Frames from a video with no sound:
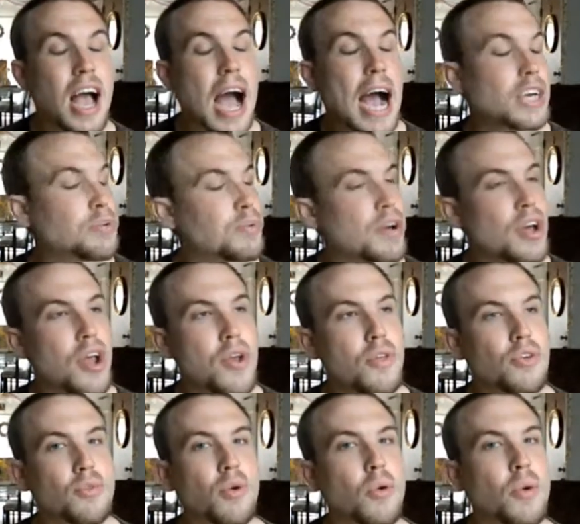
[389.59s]
I just wanted to do
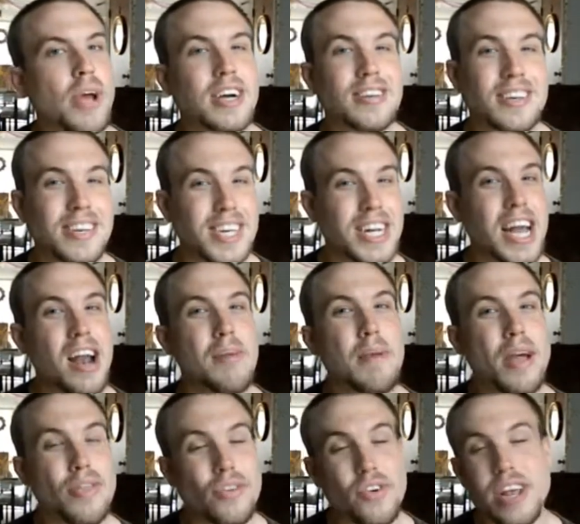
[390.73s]
this real quick because I've seen Iron
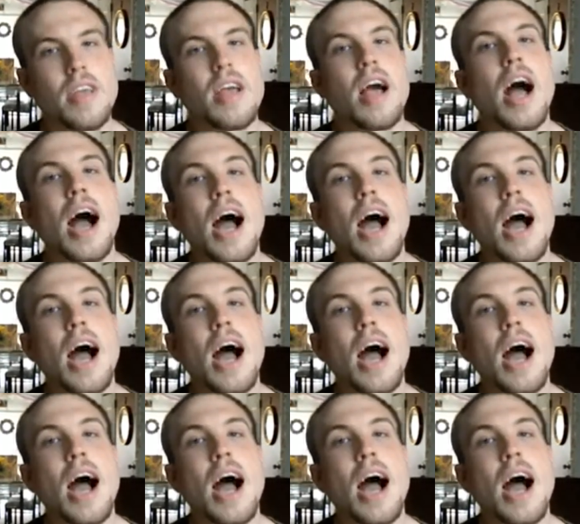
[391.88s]
Man 3.